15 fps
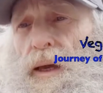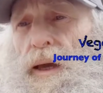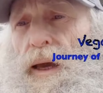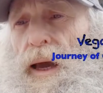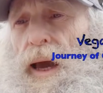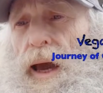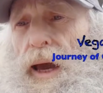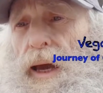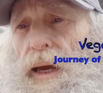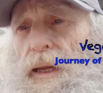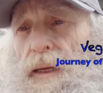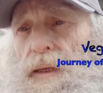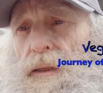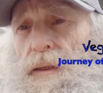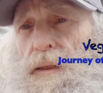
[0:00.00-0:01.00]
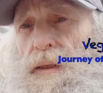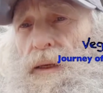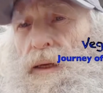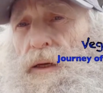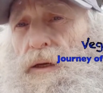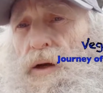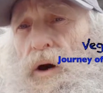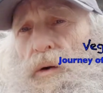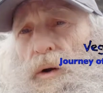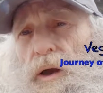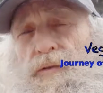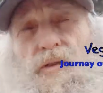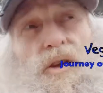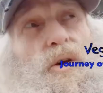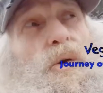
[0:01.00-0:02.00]
And you know,
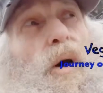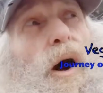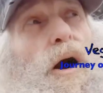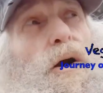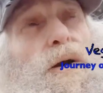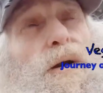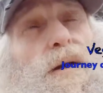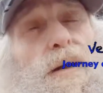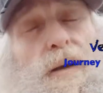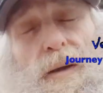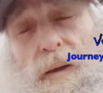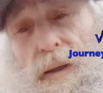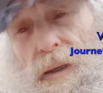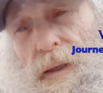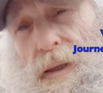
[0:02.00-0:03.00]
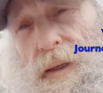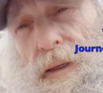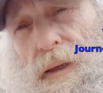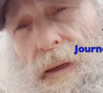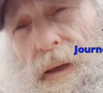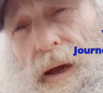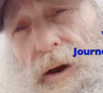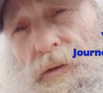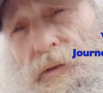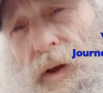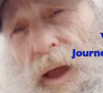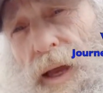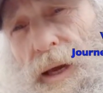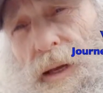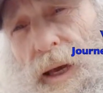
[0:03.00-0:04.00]
if you are a
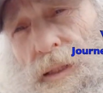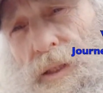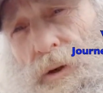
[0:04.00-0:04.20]
vegan as a